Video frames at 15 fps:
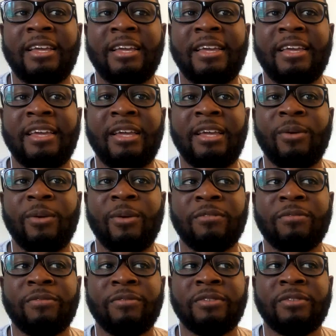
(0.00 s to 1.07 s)
would have
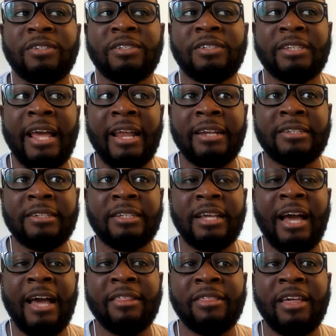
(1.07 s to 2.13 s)
sent. I think
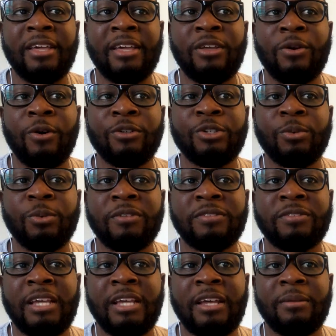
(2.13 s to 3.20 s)
he also would have sent
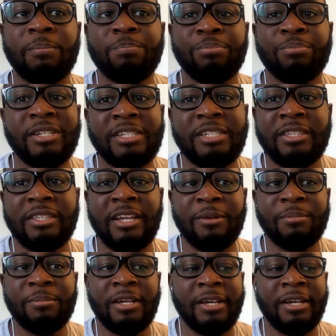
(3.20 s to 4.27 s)
Bridget there
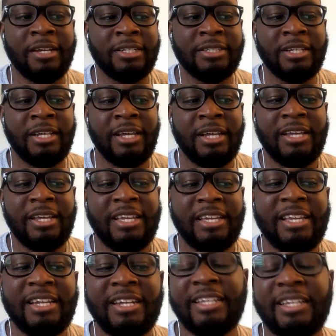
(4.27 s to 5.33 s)
because he
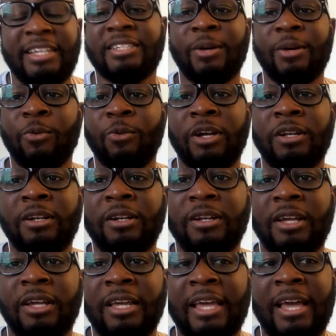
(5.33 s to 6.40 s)
needs someone. Again, I